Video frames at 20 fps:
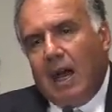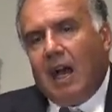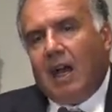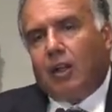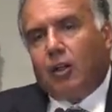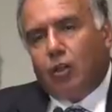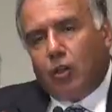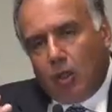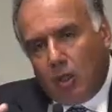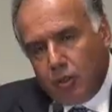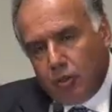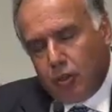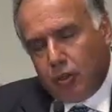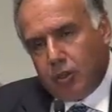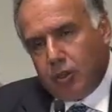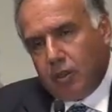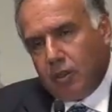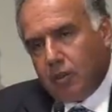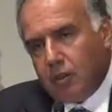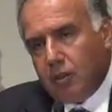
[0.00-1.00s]
are
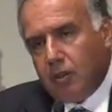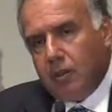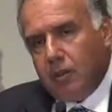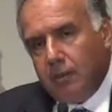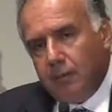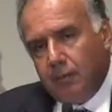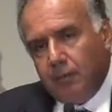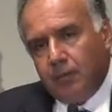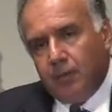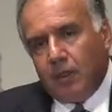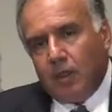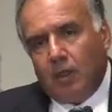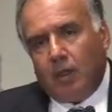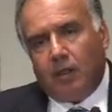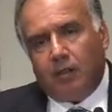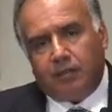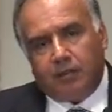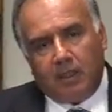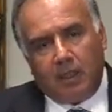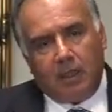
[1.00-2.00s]
conscious
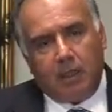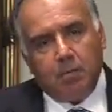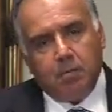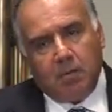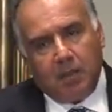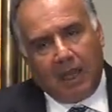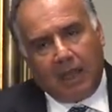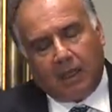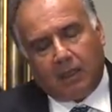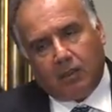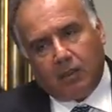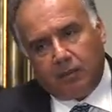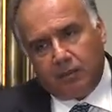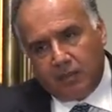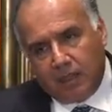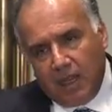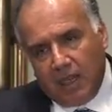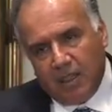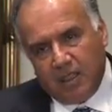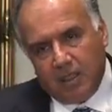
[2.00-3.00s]
of the impact
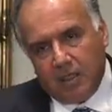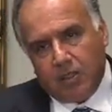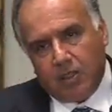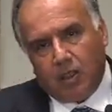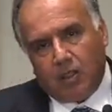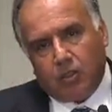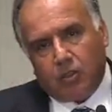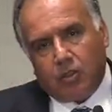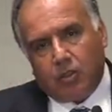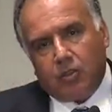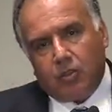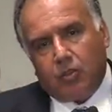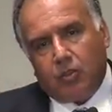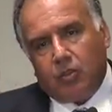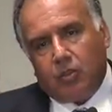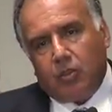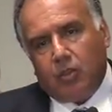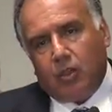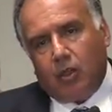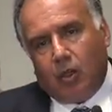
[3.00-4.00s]
of their
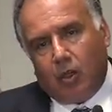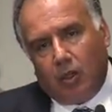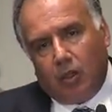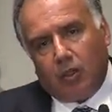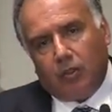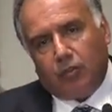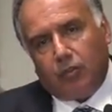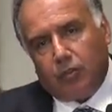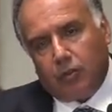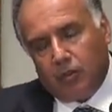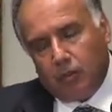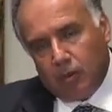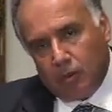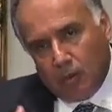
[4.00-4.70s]
decisions on